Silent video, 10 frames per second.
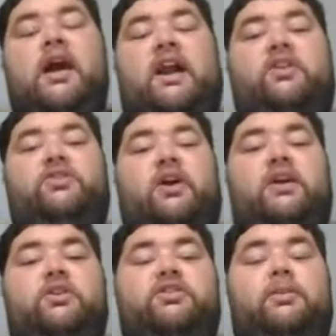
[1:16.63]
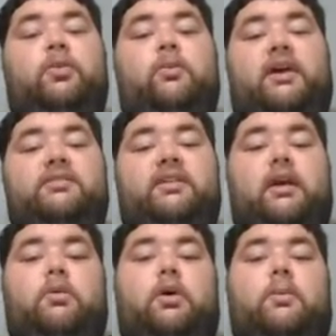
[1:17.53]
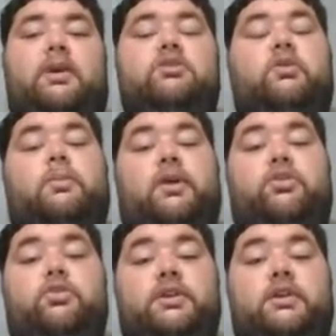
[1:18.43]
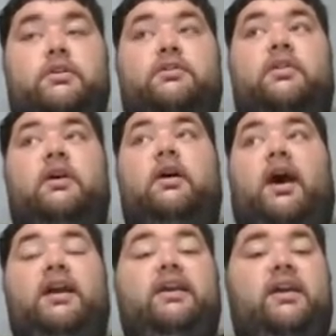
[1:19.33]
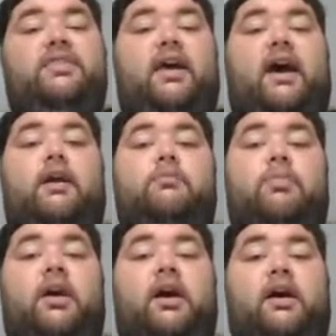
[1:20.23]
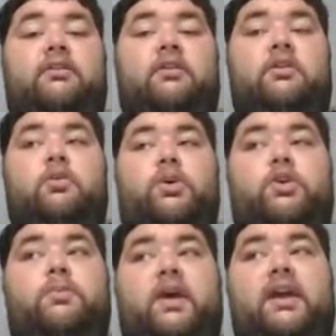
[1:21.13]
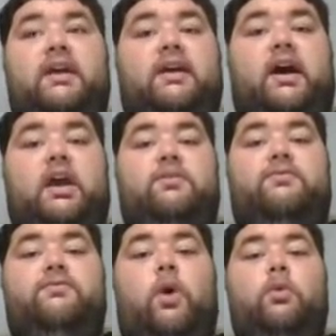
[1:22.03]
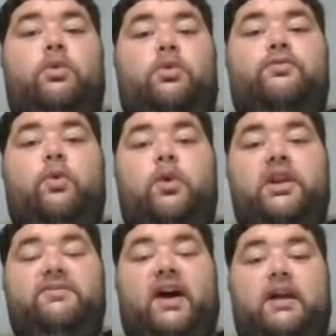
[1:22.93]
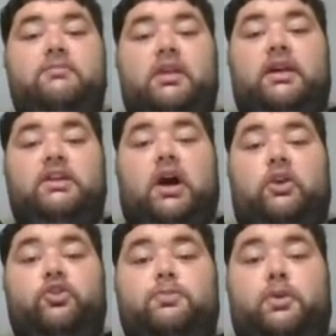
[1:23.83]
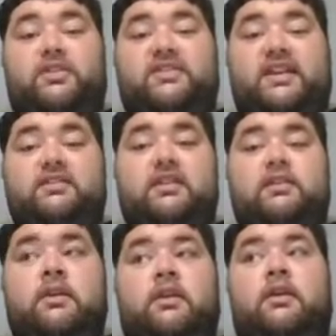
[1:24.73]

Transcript: And I know some people might say, well, I mean, he's only played 3 years. I get that. But when you're paying a guy over $45 million per season,